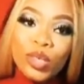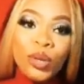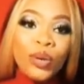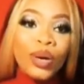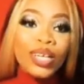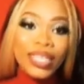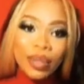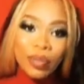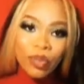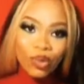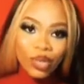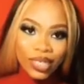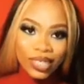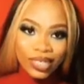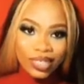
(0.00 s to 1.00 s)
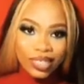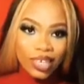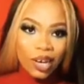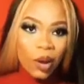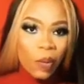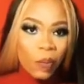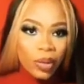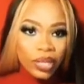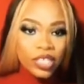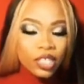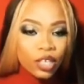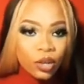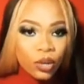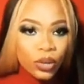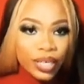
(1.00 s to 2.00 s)
know what a box is now? Best
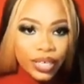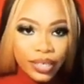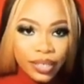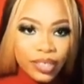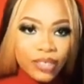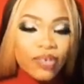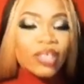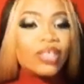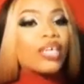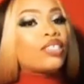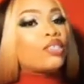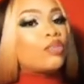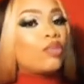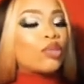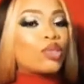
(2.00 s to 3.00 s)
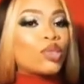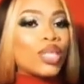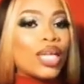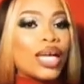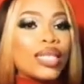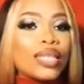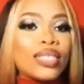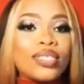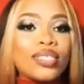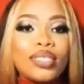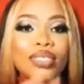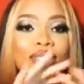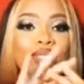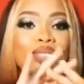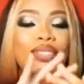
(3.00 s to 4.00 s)
in luggage. Fantah's box. So, like, this
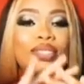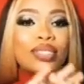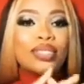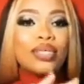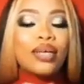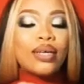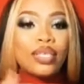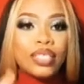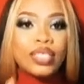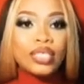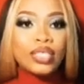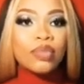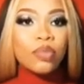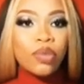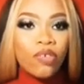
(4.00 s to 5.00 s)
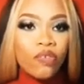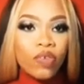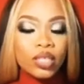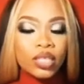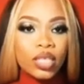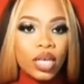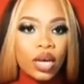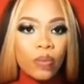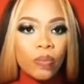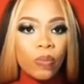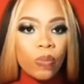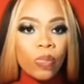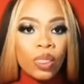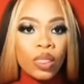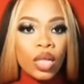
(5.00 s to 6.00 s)
is me, Fantah.
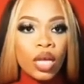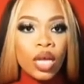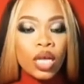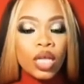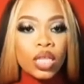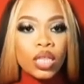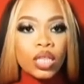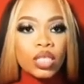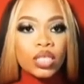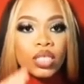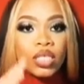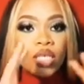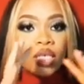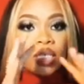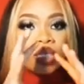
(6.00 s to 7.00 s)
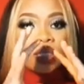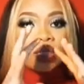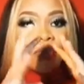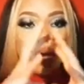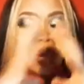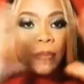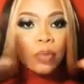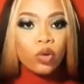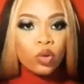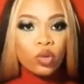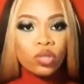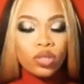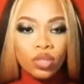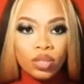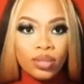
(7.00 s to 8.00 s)
This is my
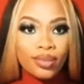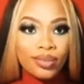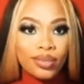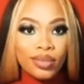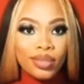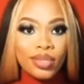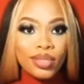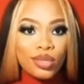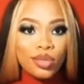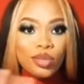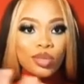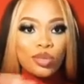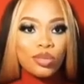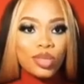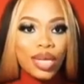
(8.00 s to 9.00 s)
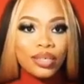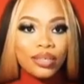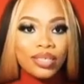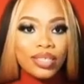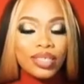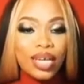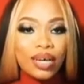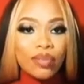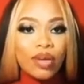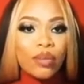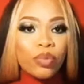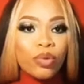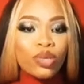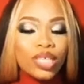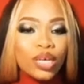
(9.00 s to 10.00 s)
box. This YouTube channel is like my
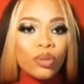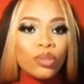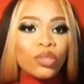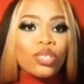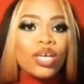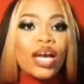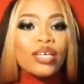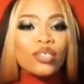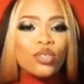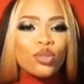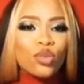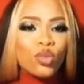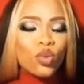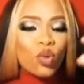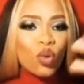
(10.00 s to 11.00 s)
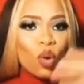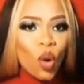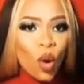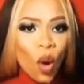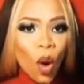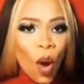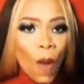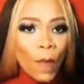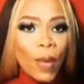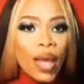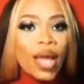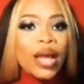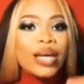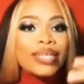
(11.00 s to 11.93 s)
box. I want you guys to come